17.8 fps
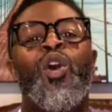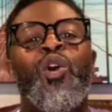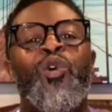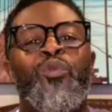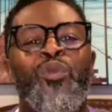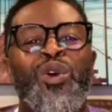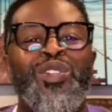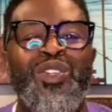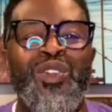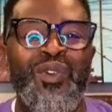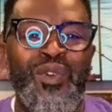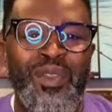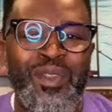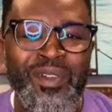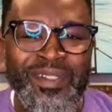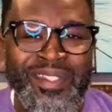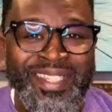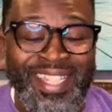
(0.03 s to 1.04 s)
What's going
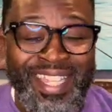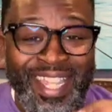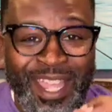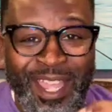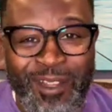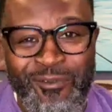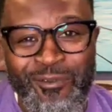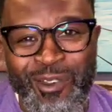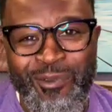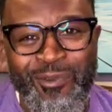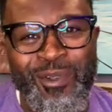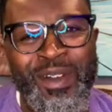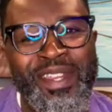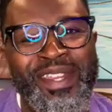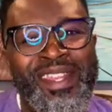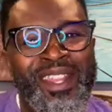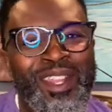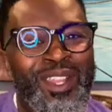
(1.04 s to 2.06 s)
on to
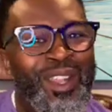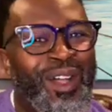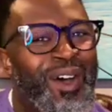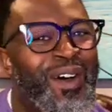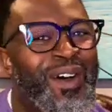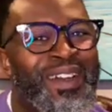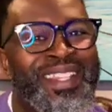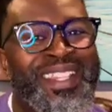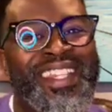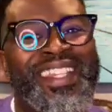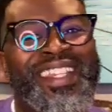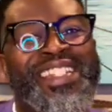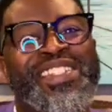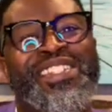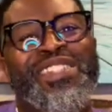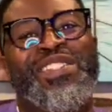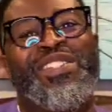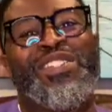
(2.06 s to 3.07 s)
everyone logged
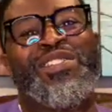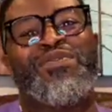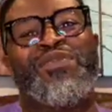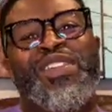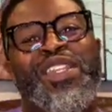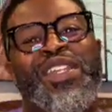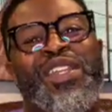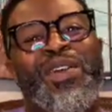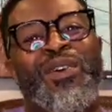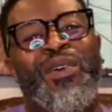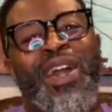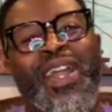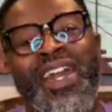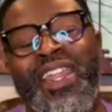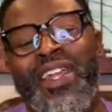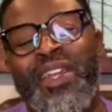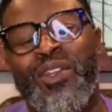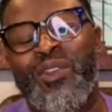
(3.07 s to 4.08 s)
into this video? I
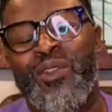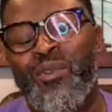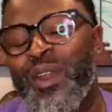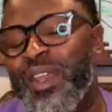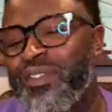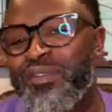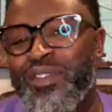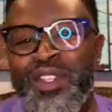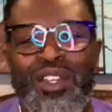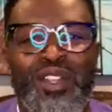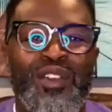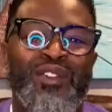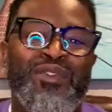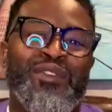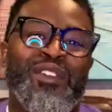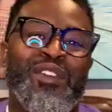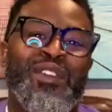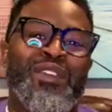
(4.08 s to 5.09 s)
got a great video
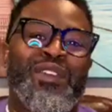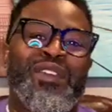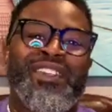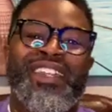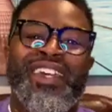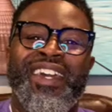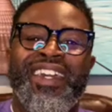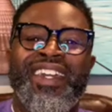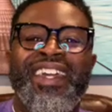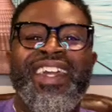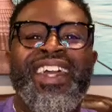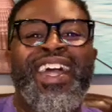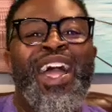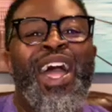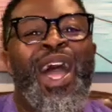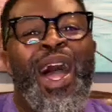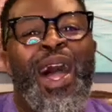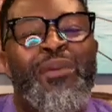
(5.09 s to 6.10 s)
for you today.
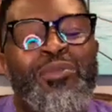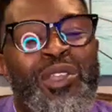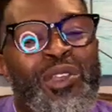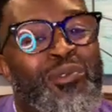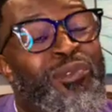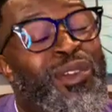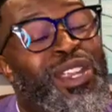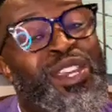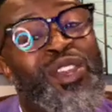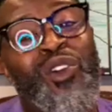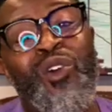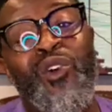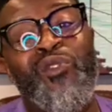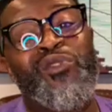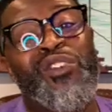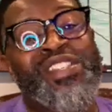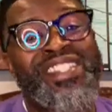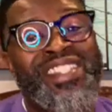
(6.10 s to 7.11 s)
I'm getting ready to go
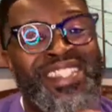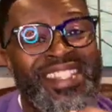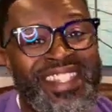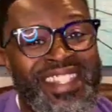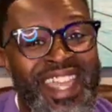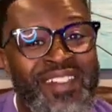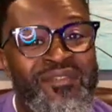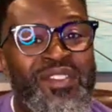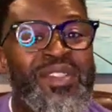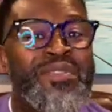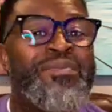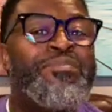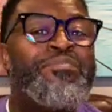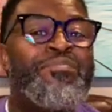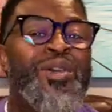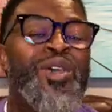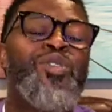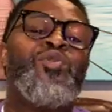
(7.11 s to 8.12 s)
over
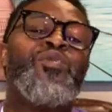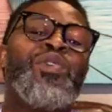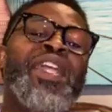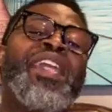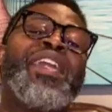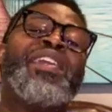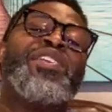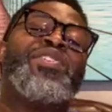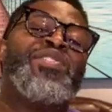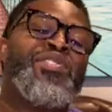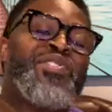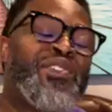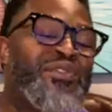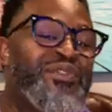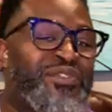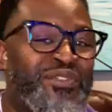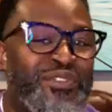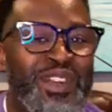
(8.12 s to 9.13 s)
7 Middle Eastern
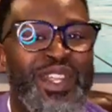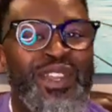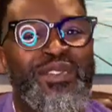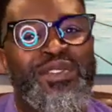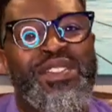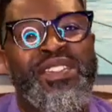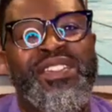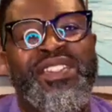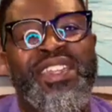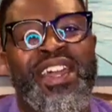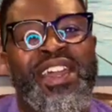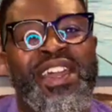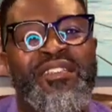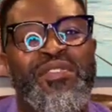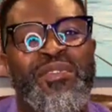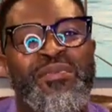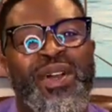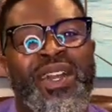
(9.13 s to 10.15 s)
fragrances I
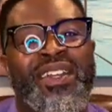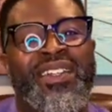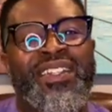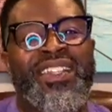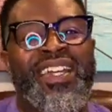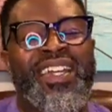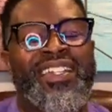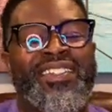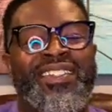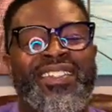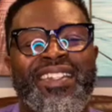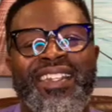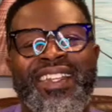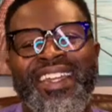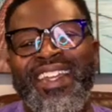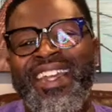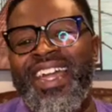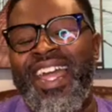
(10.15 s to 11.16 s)
have in my collection.
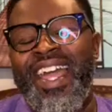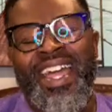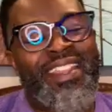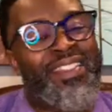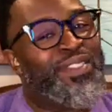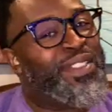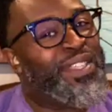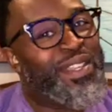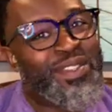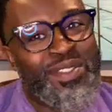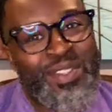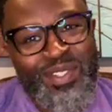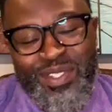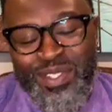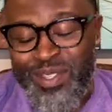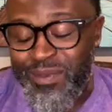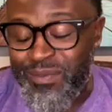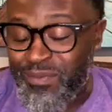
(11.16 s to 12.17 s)
These are
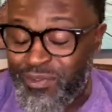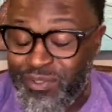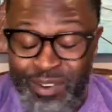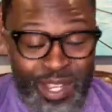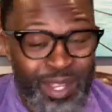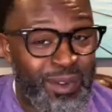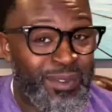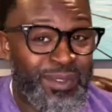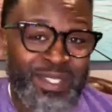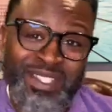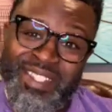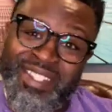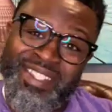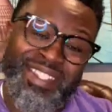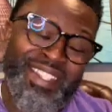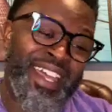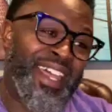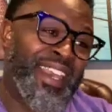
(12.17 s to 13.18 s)
some fragrances
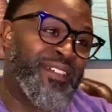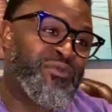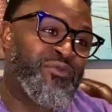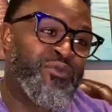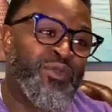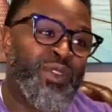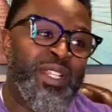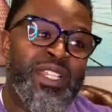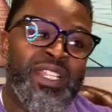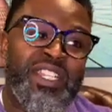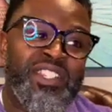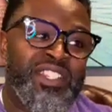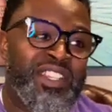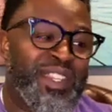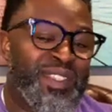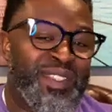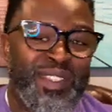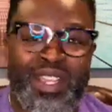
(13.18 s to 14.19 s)
that have really
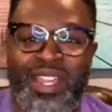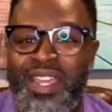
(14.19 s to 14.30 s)
just just